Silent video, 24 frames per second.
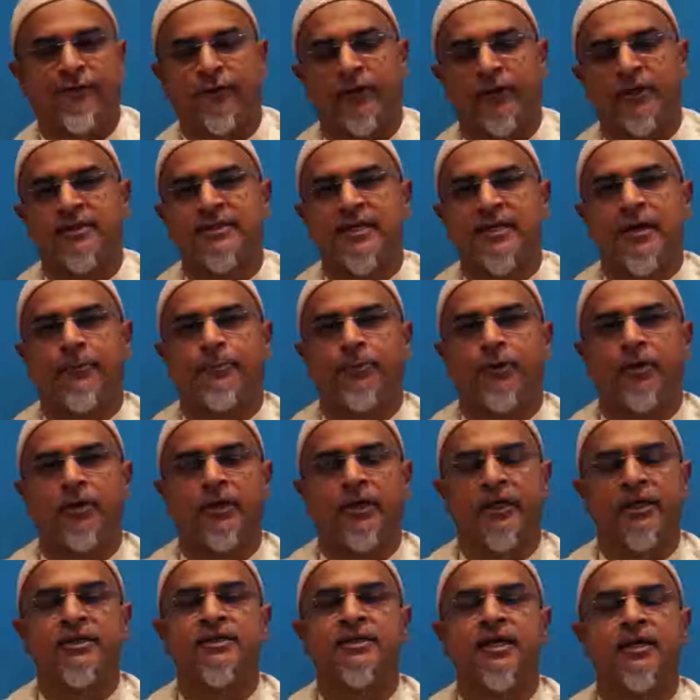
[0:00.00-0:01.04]
for
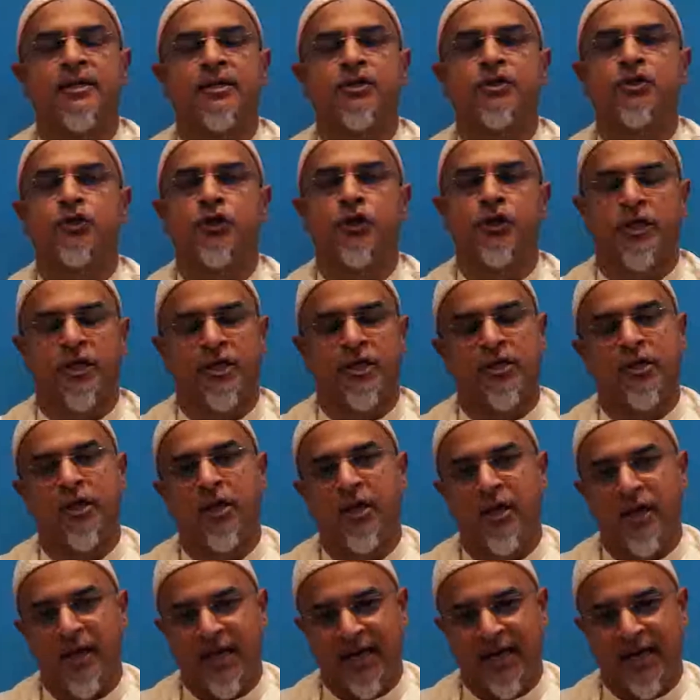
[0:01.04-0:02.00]
example, in southern Turkey.